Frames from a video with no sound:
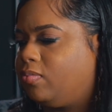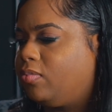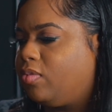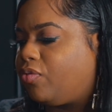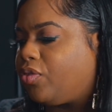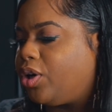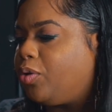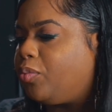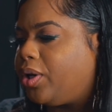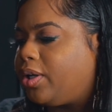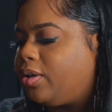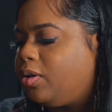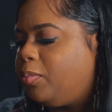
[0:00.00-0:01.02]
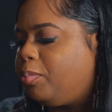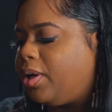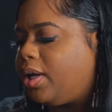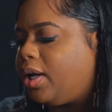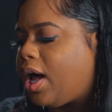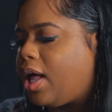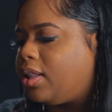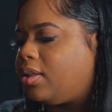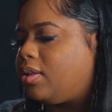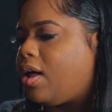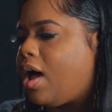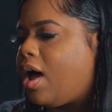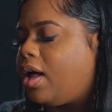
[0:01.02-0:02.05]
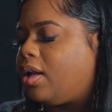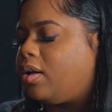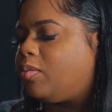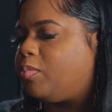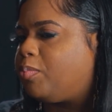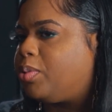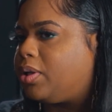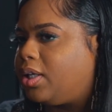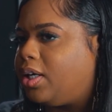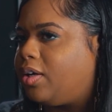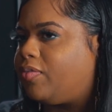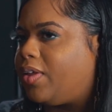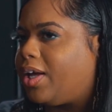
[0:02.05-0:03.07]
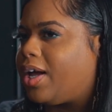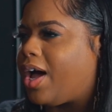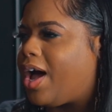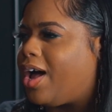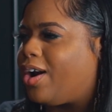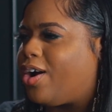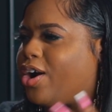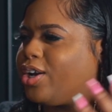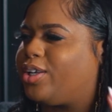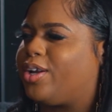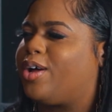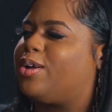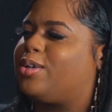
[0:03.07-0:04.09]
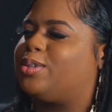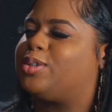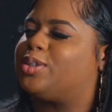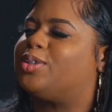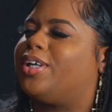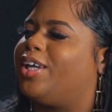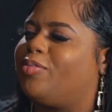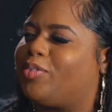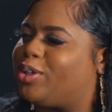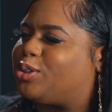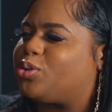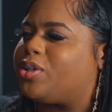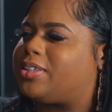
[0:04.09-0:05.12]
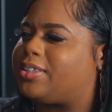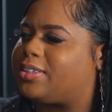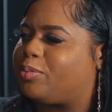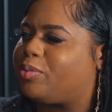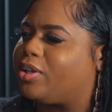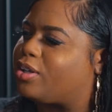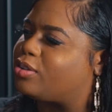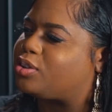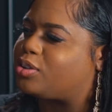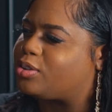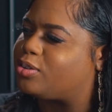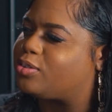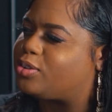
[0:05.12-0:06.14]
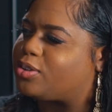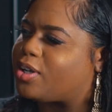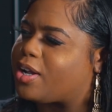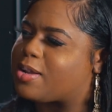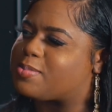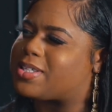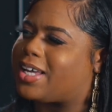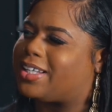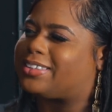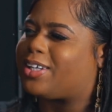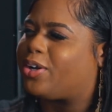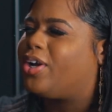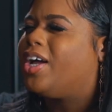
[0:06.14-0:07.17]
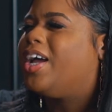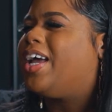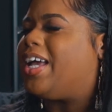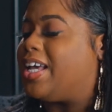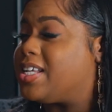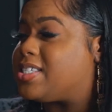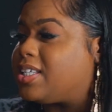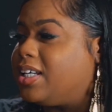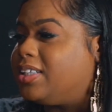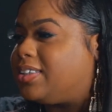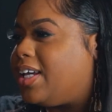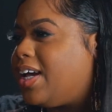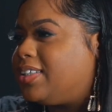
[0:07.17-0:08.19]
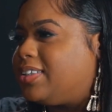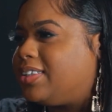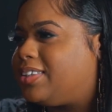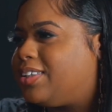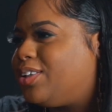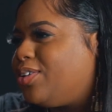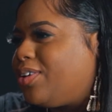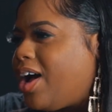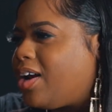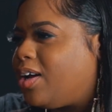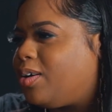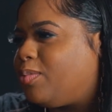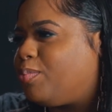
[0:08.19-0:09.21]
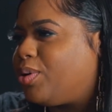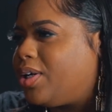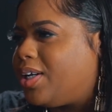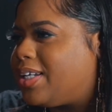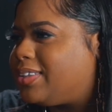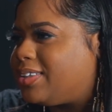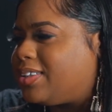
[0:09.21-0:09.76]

free will, but I believe that God already knows even the choices that we're going to choose. You know what I'm saying? So in a sense, yes, it's still kind of predestined